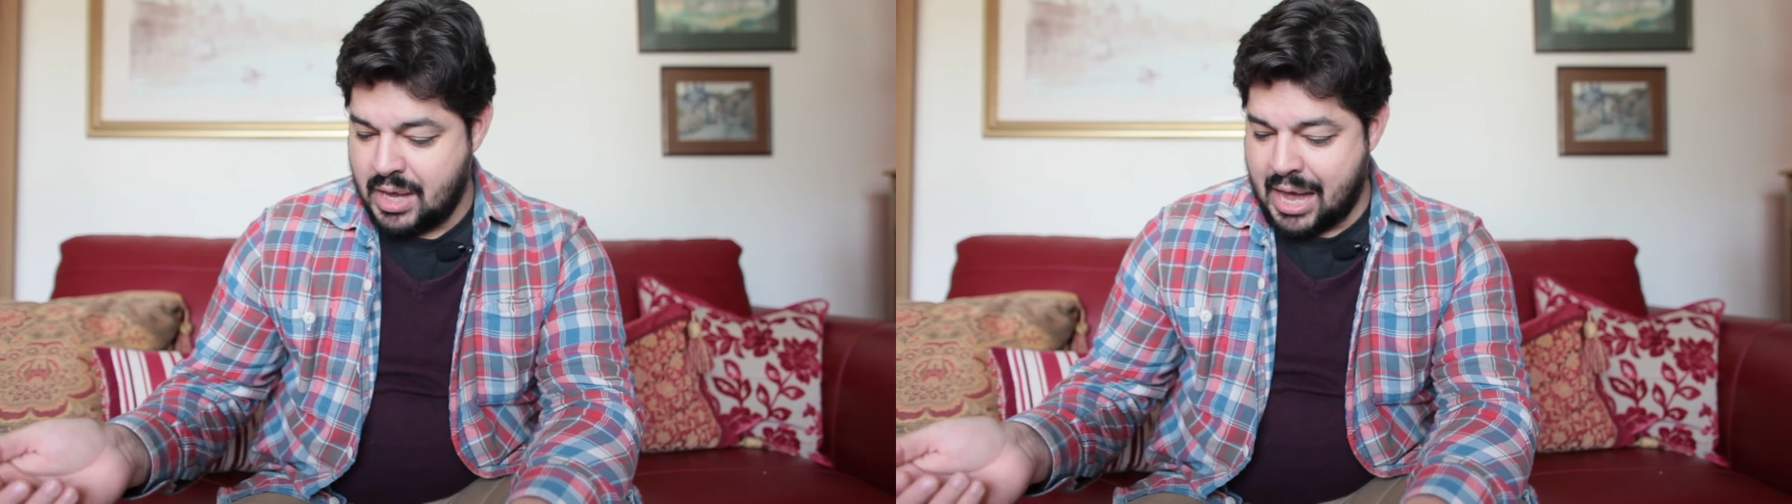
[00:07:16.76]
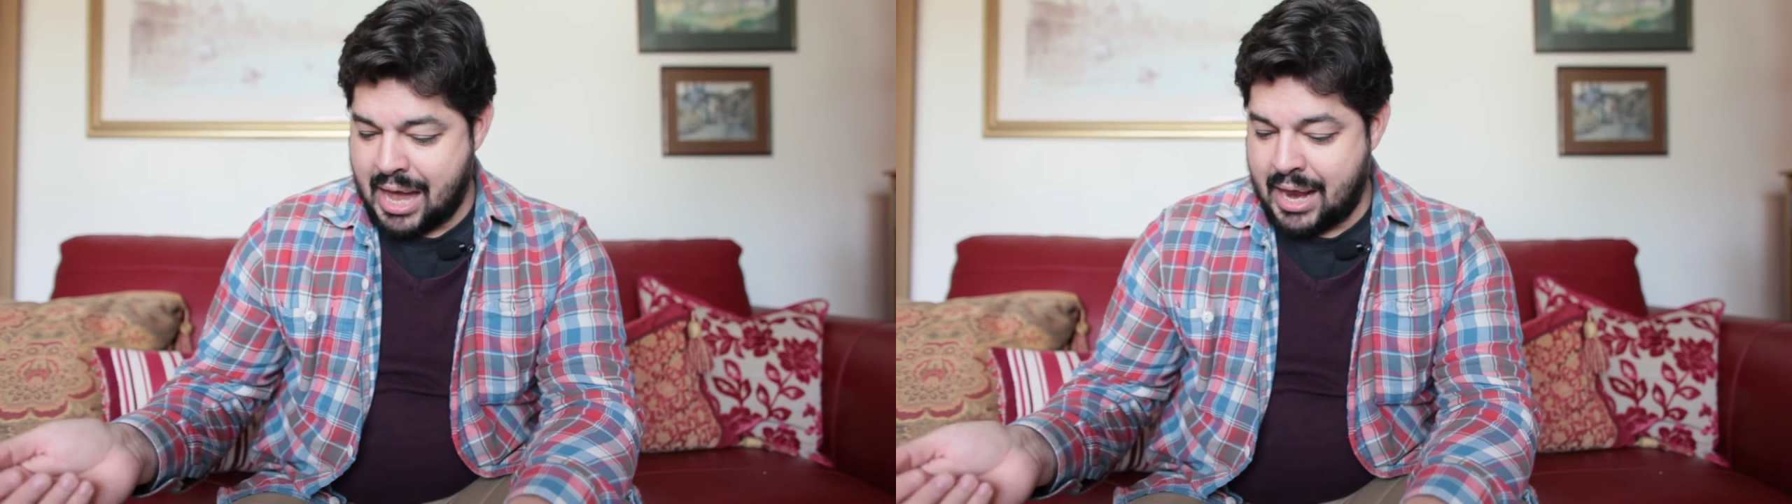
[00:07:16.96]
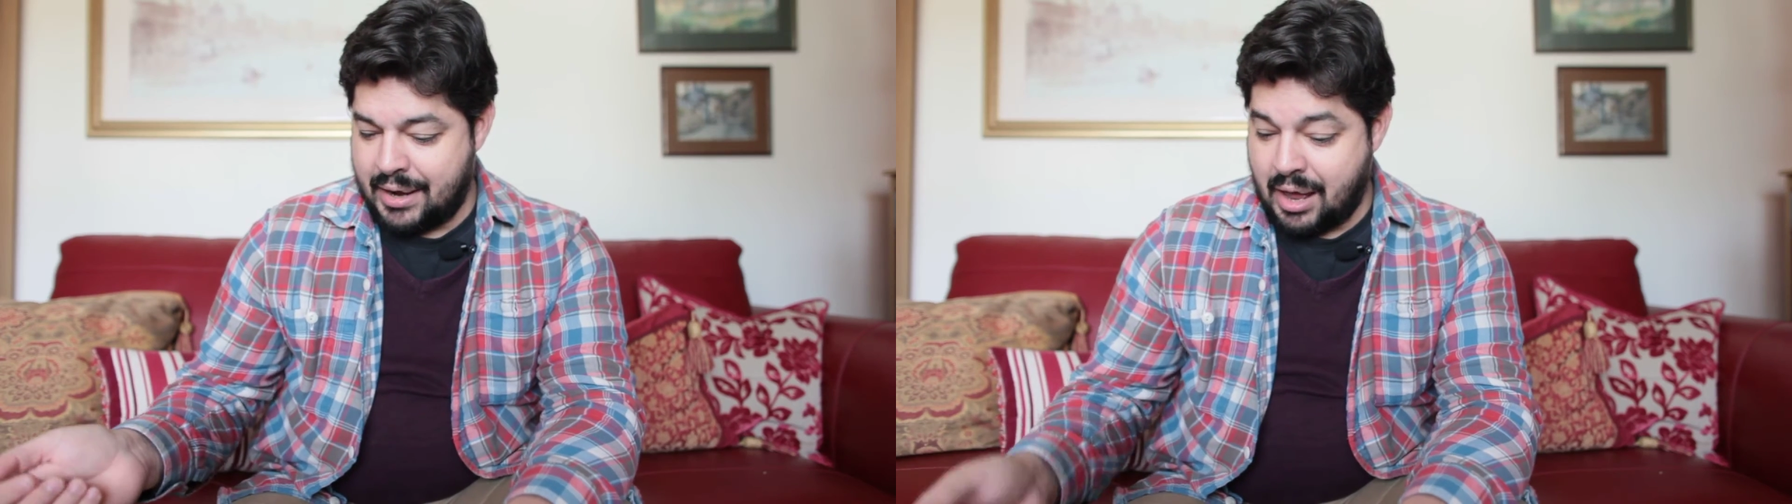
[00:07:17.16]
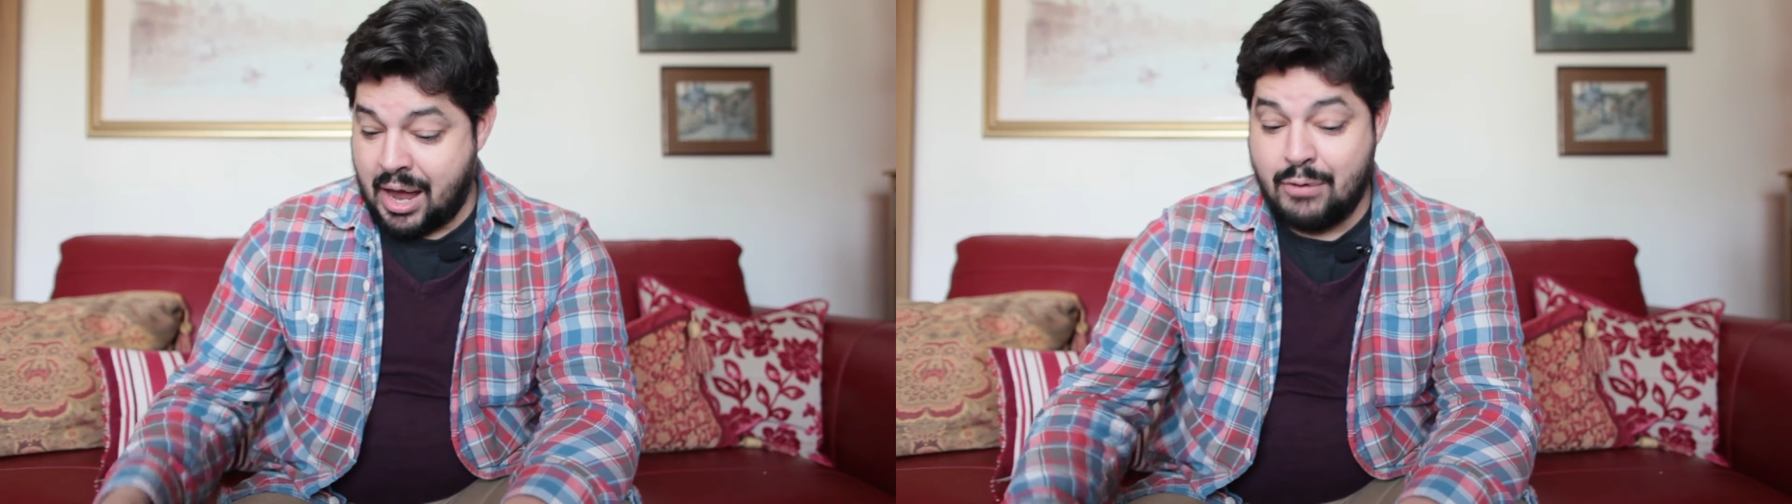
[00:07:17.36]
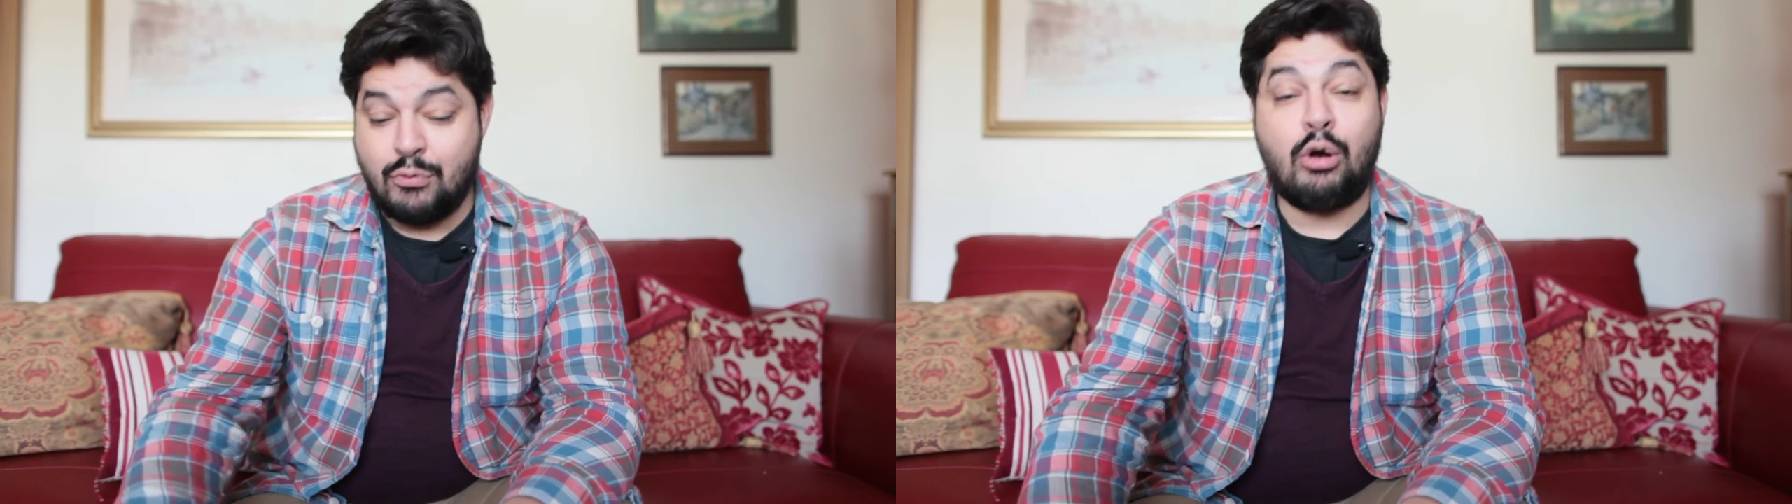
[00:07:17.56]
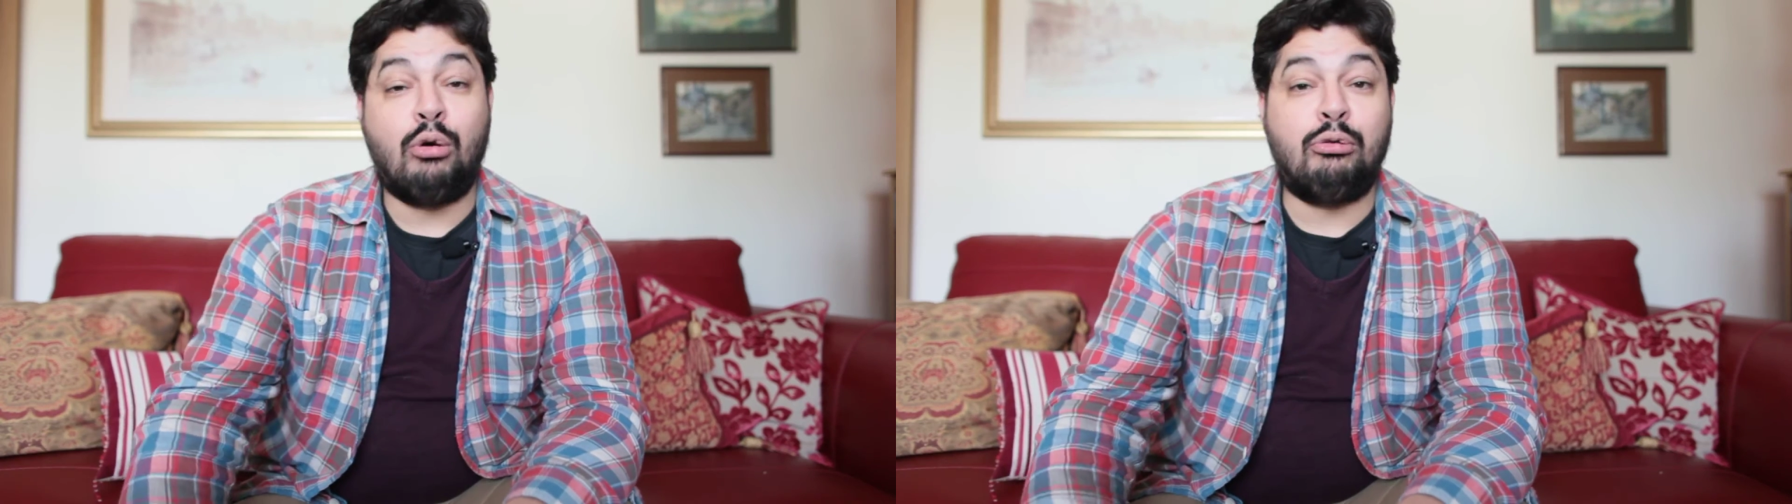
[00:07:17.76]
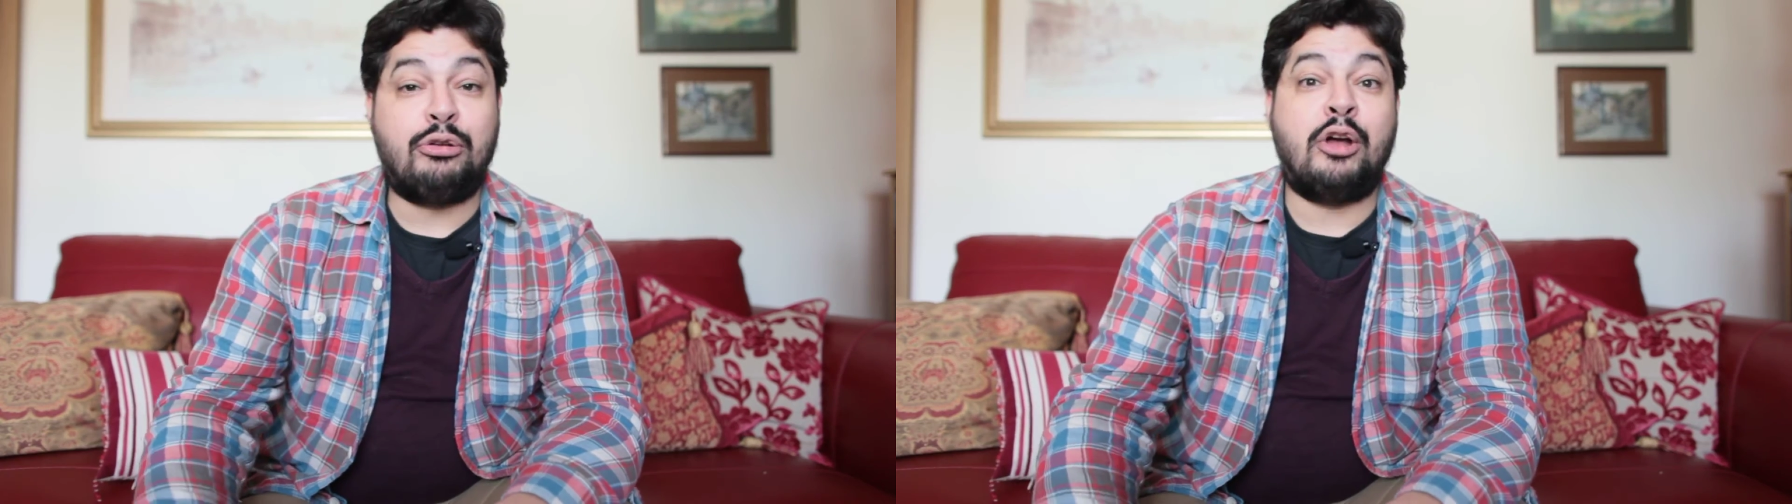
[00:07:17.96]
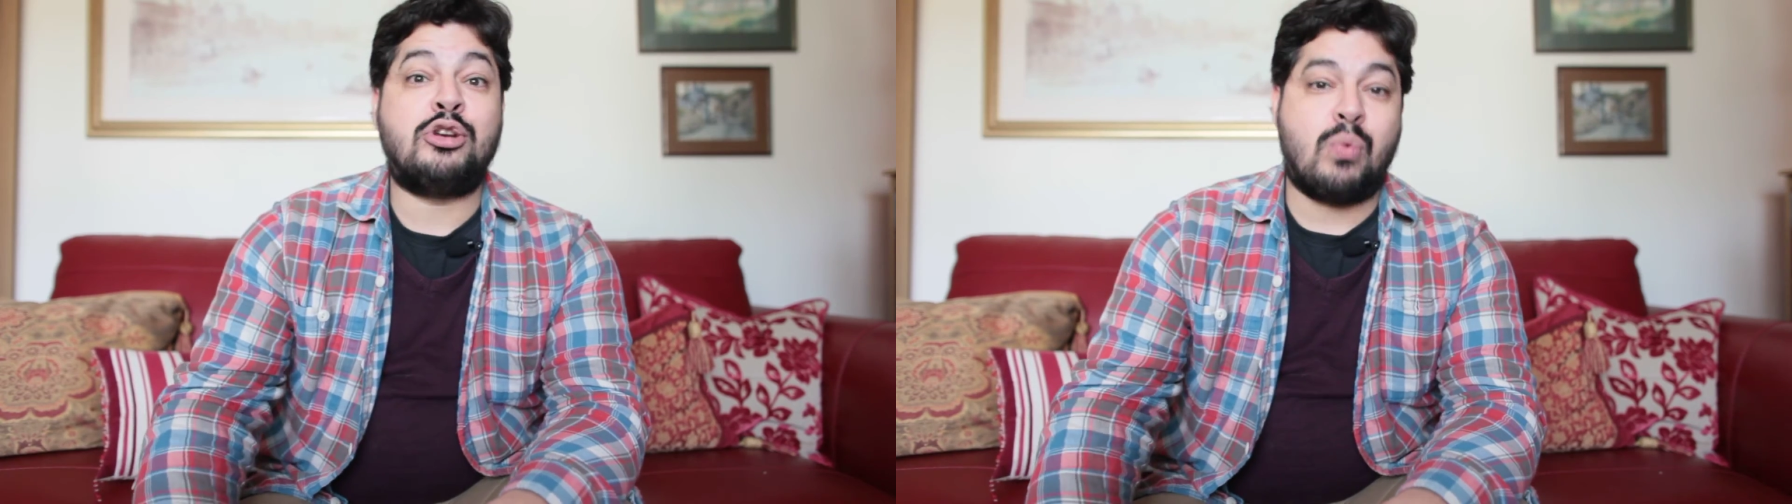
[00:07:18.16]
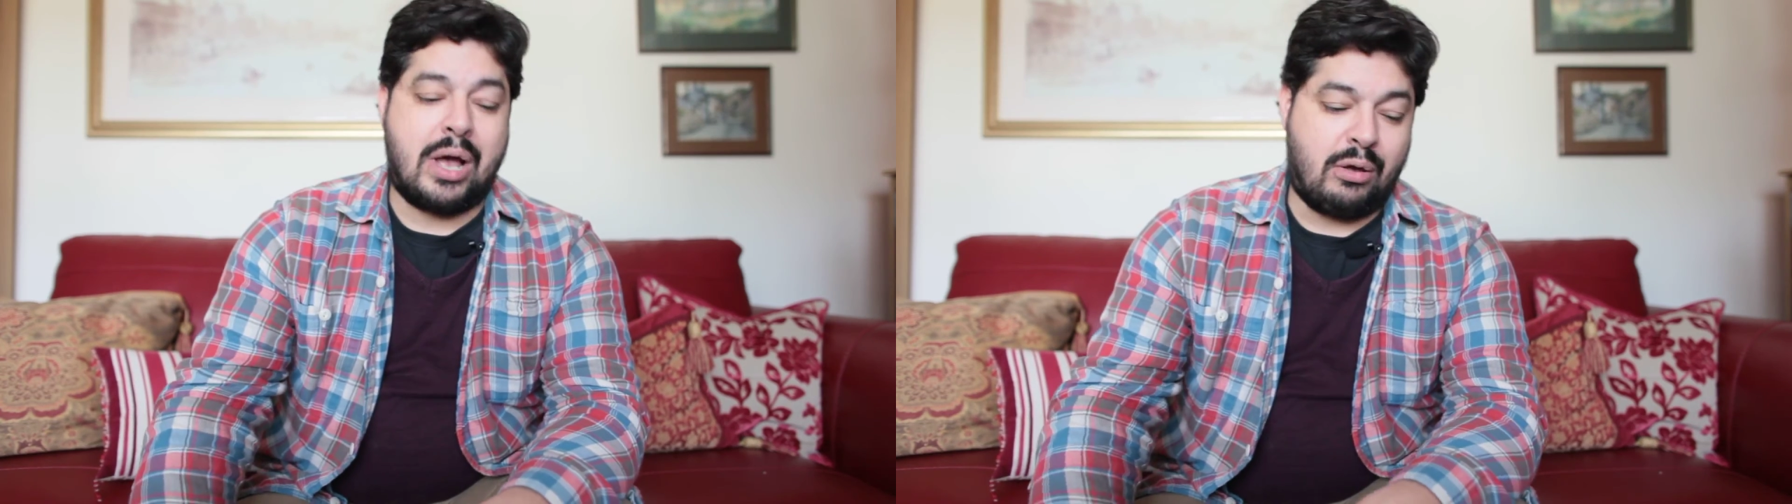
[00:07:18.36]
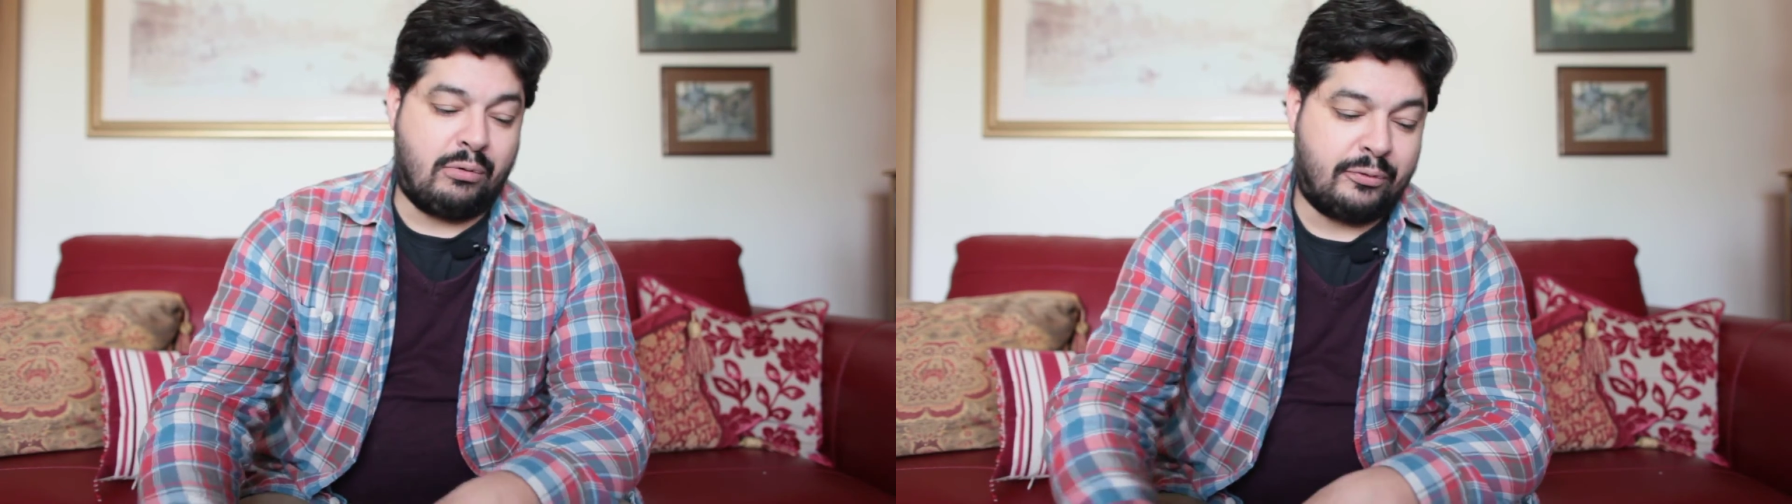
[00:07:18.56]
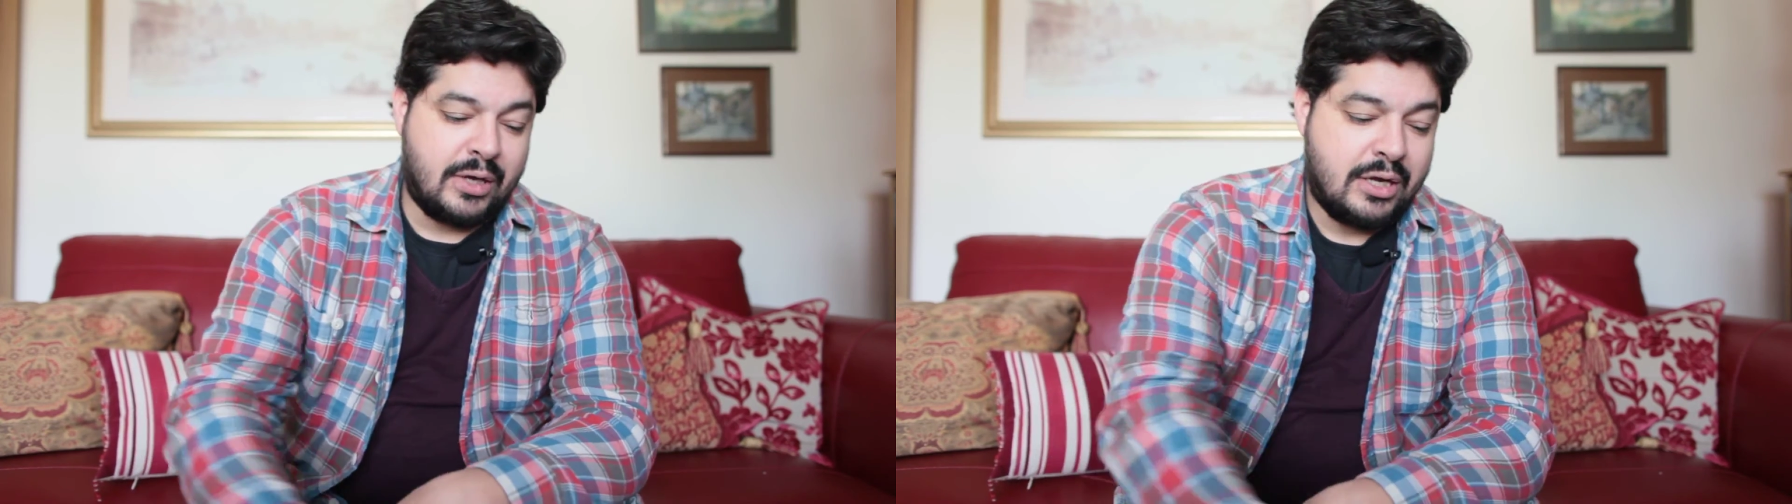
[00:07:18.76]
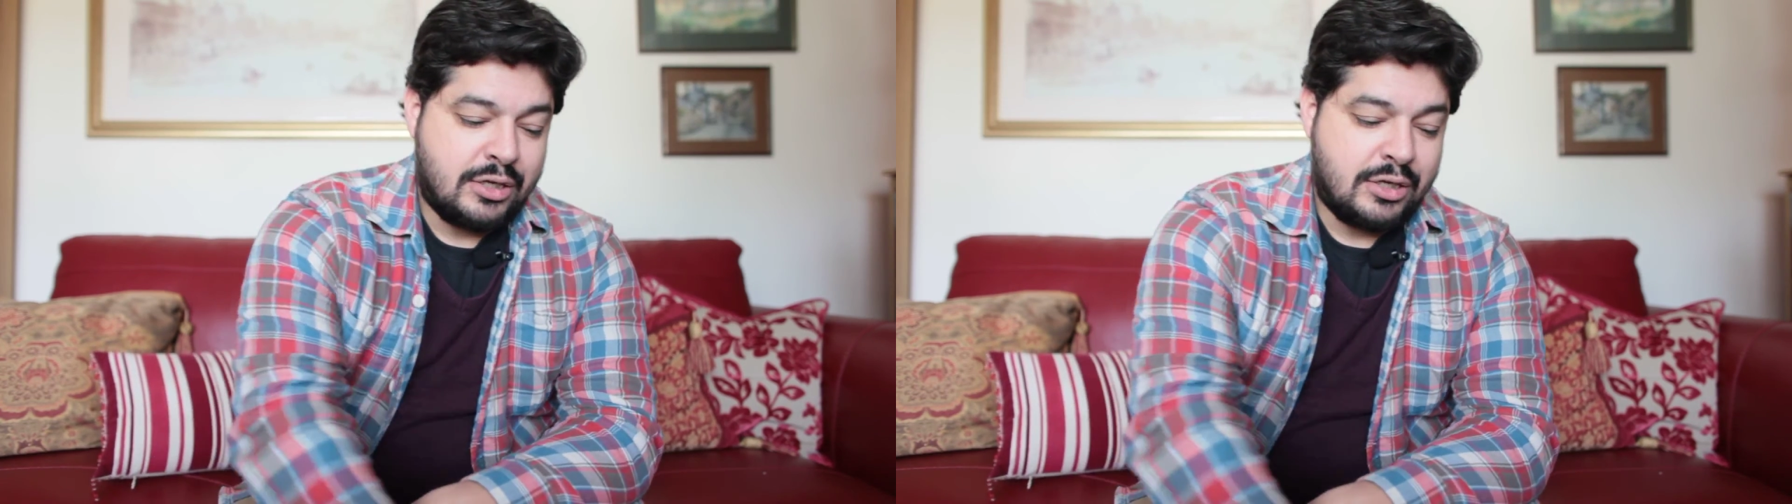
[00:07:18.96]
And I rolled a 12.